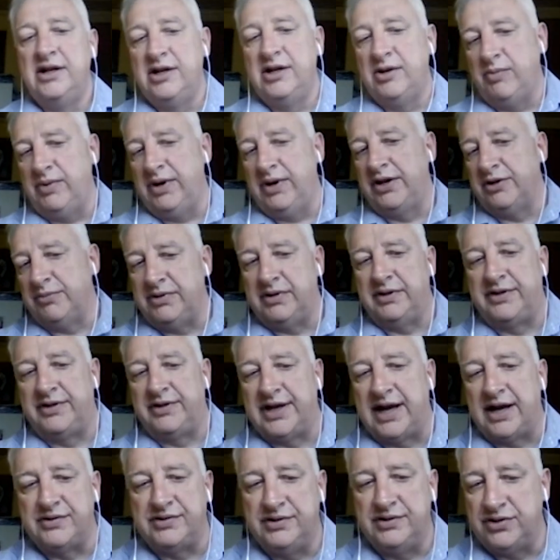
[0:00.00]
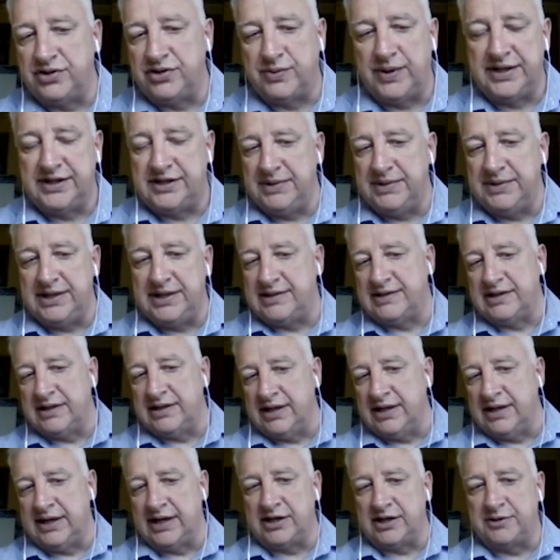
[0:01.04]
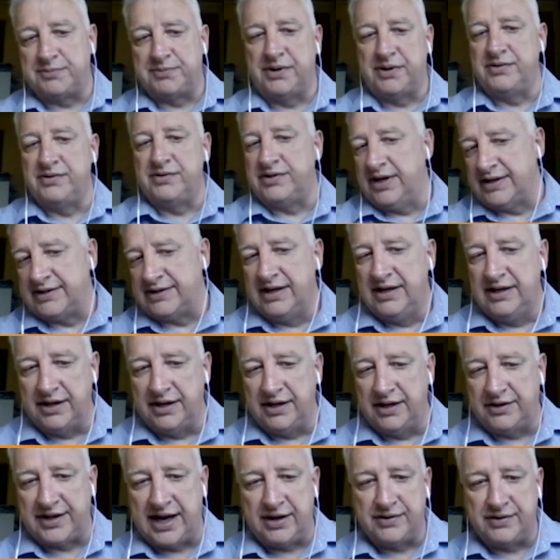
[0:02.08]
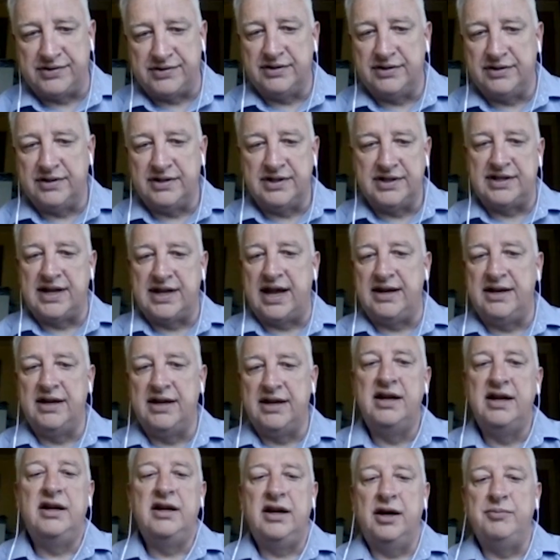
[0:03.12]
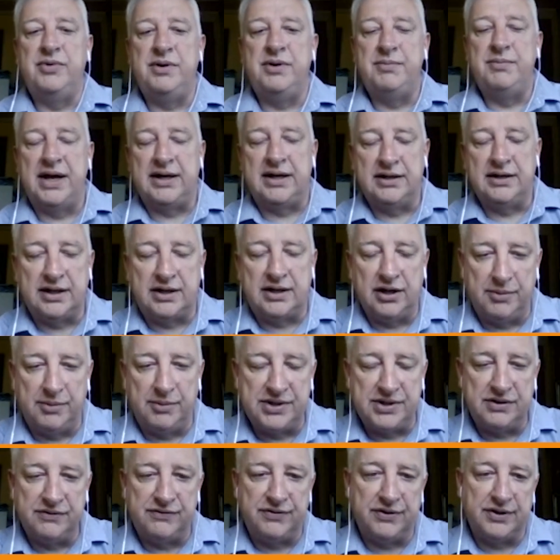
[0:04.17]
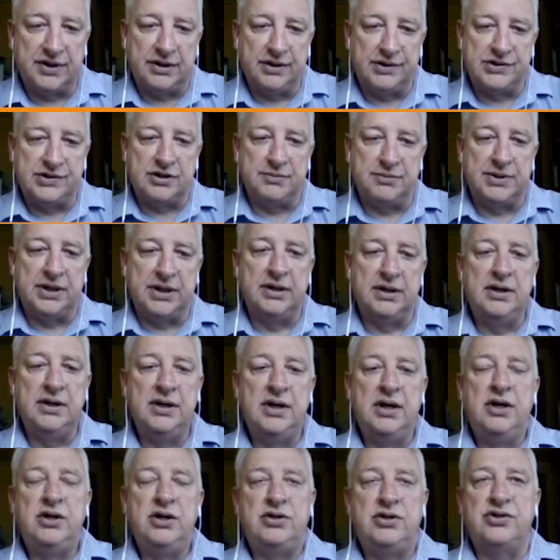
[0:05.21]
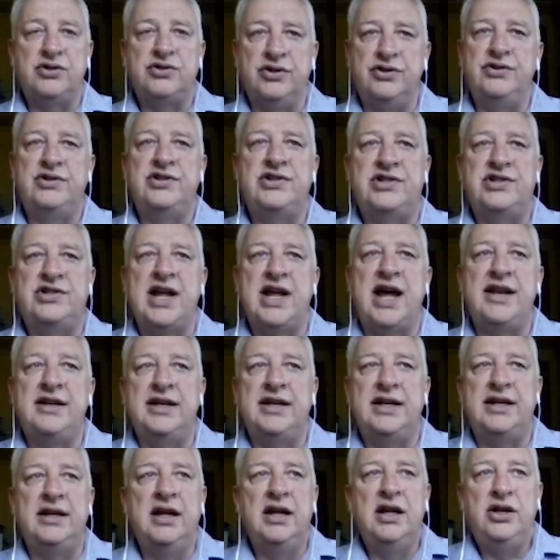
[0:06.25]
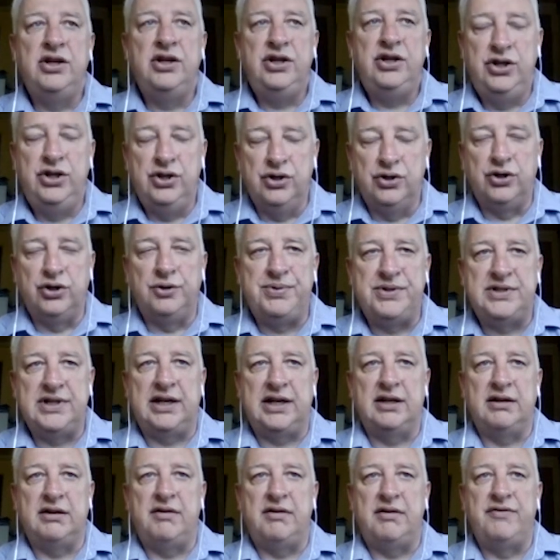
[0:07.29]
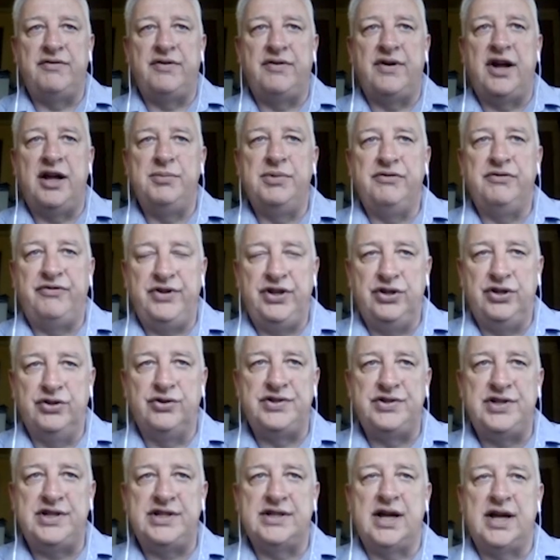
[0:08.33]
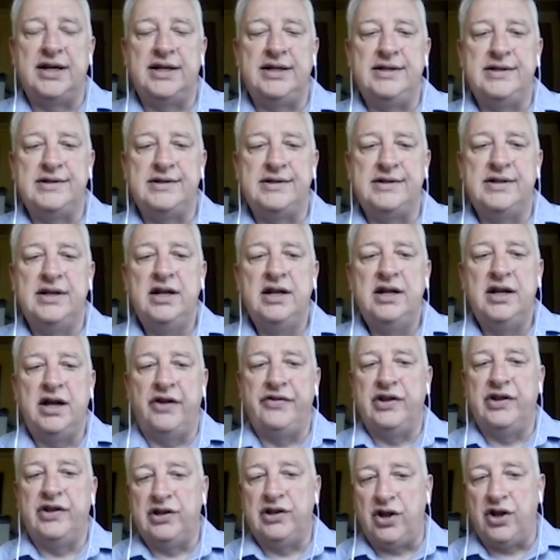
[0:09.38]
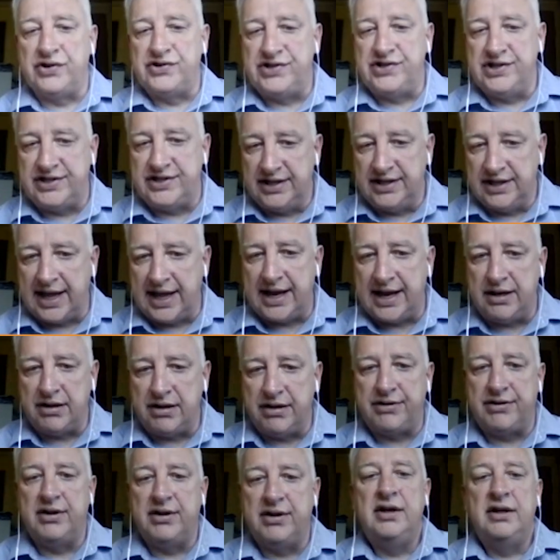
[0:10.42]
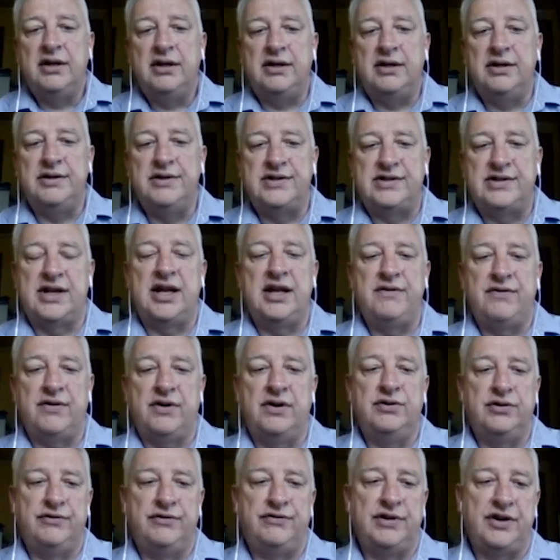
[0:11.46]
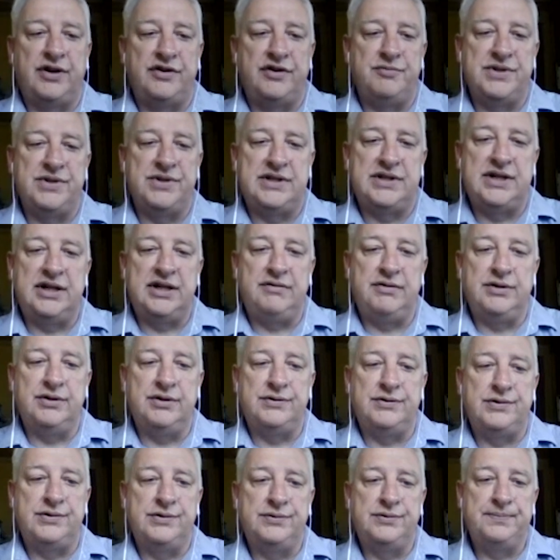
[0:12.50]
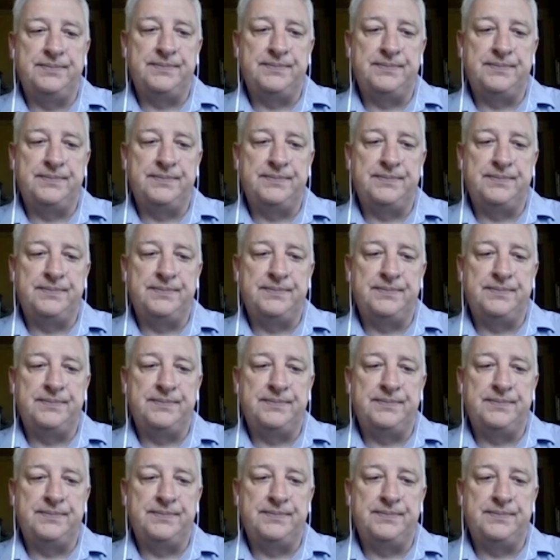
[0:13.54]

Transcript: we end up with 1,020 meters at the next process, 1,010, and we're making a kilometer for the customer. Just understanding your particular environment for your designs and the losses in length can save an awful lot of materials.